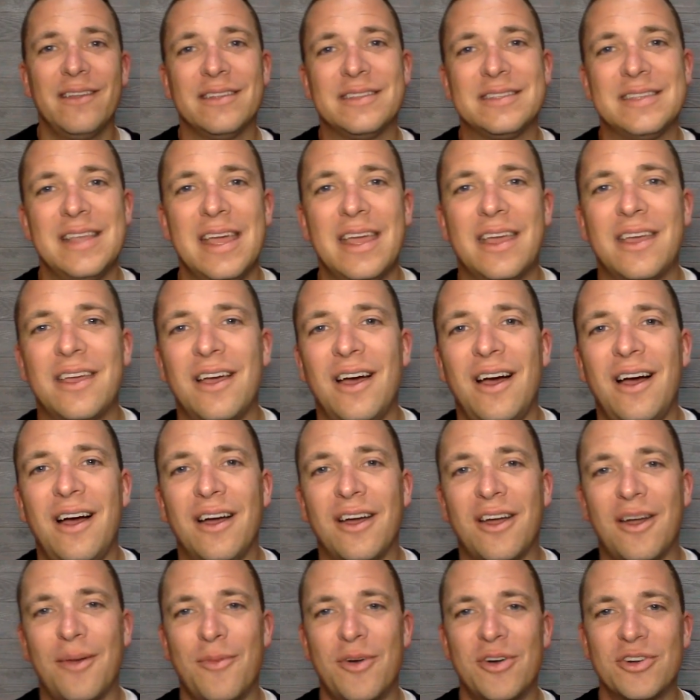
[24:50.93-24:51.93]
It's like uh,
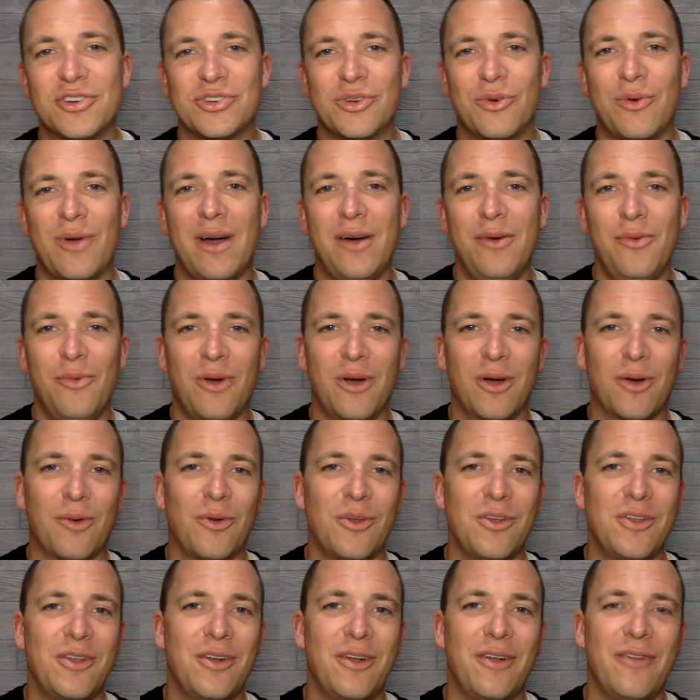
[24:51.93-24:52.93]
commercial route work
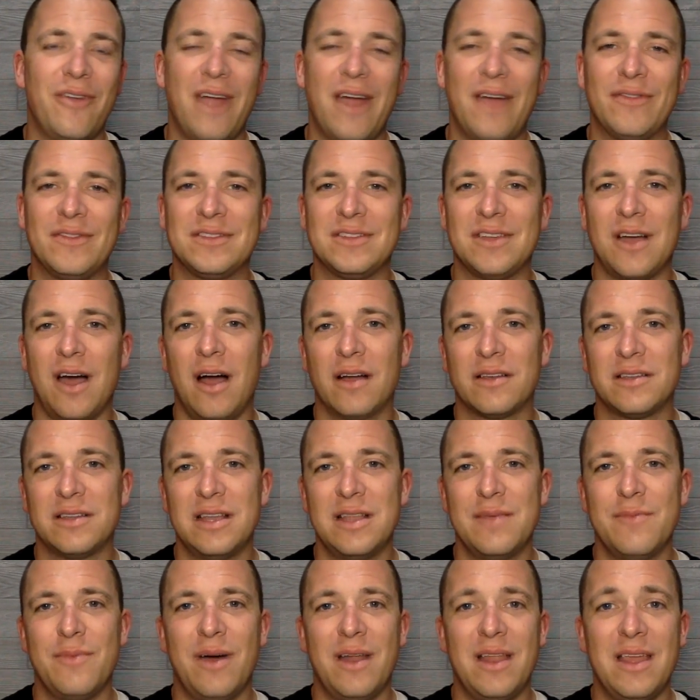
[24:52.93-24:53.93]
where you don't ever have to talk to
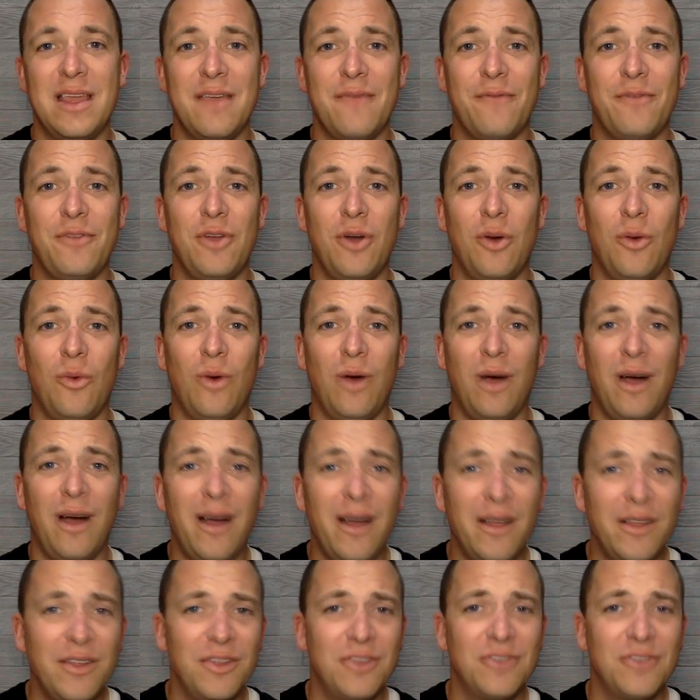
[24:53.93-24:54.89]
anybody if you don't want.